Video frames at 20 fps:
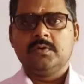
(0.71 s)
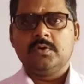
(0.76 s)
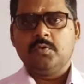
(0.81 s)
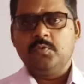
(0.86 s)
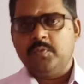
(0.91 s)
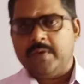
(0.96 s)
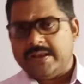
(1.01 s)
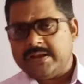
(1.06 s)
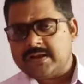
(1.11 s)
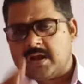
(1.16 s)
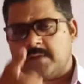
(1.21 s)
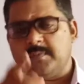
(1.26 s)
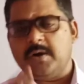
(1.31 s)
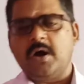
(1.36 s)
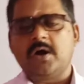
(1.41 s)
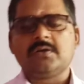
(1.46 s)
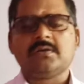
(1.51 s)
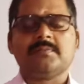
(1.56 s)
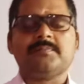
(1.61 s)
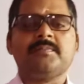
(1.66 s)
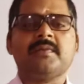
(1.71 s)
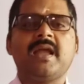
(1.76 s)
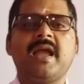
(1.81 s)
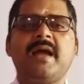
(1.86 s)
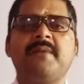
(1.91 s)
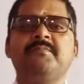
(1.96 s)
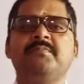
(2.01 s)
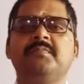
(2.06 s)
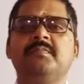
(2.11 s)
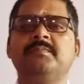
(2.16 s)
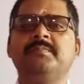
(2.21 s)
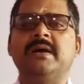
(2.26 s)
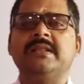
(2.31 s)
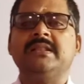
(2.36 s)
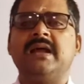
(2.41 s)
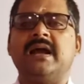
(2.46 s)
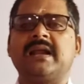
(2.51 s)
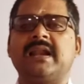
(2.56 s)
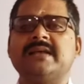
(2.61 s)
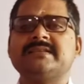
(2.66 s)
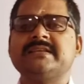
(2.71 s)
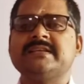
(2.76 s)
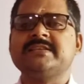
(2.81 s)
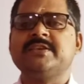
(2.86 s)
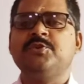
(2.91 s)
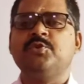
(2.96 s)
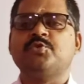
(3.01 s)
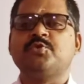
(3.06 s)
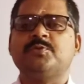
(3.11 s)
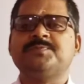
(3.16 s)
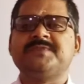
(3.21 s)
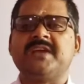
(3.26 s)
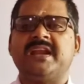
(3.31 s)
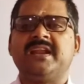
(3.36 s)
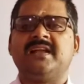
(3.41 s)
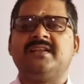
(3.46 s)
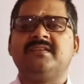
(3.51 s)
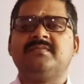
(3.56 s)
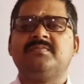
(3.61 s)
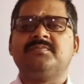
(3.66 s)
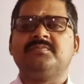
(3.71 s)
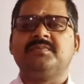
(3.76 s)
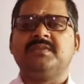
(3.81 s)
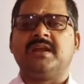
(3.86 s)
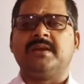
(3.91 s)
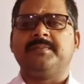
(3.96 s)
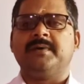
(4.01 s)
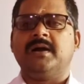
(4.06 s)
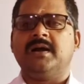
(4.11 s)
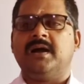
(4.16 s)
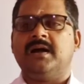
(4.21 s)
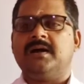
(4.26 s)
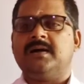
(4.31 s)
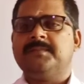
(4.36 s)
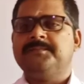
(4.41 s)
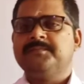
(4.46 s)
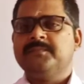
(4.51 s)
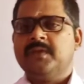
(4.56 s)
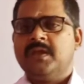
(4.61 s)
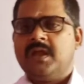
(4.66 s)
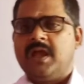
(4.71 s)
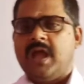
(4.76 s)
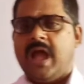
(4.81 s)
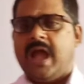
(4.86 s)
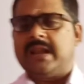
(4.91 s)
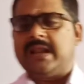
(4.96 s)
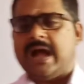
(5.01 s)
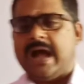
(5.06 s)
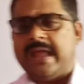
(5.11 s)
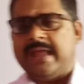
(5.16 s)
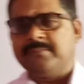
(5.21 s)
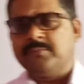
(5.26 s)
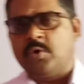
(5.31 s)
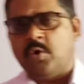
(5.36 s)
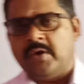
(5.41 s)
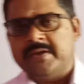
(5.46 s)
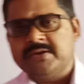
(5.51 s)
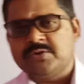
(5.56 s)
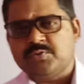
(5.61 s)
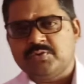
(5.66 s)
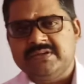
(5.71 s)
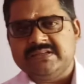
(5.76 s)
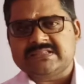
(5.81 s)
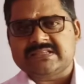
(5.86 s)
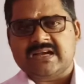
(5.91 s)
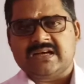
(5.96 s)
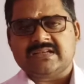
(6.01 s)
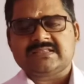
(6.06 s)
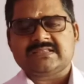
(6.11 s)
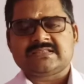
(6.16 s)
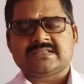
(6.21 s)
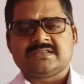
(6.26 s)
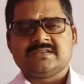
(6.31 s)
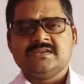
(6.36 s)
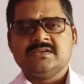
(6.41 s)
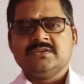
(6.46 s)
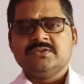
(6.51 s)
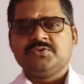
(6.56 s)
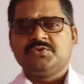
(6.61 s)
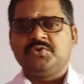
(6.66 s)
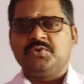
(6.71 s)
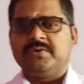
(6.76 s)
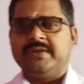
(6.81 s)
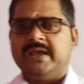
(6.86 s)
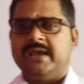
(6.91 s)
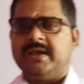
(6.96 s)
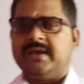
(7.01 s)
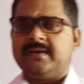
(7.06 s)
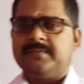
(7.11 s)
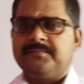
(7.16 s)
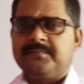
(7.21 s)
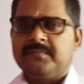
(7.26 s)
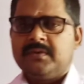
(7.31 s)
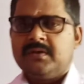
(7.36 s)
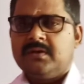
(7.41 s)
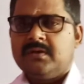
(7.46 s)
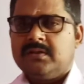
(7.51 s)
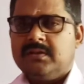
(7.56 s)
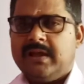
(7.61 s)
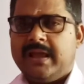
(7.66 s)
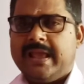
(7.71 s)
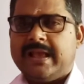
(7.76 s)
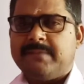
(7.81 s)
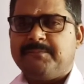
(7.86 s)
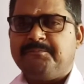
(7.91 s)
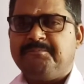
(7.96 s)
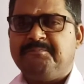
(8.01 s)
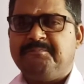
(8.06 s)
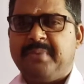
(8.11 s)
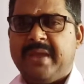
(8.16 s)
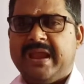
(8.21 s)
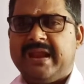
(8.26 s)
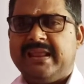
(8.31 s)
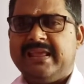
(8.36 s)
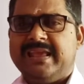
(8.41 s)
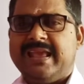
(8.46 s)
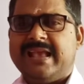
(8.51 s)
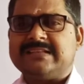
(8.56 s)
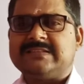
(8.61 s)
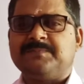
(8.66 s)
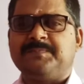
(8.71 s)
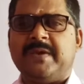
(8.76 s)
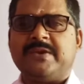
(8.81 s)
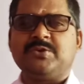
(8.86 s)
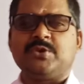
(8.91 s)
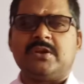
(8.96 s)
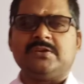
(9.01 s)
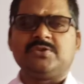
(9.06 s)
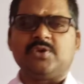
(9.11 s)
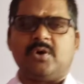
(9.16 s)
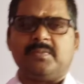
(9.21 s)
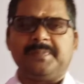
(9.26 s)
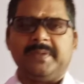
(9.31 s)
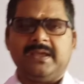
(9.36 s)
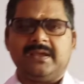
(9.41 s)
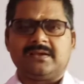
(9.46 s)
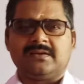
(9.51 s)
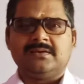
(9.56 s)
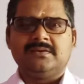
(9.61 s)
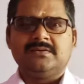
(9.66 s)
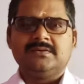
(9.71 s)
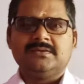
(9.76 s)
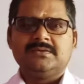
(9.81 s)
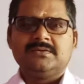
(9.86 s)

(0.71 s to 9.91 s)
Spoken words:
Welcome on Vandana Classes YouTube channel Dharmanga, and I am going to discuss today the very special topic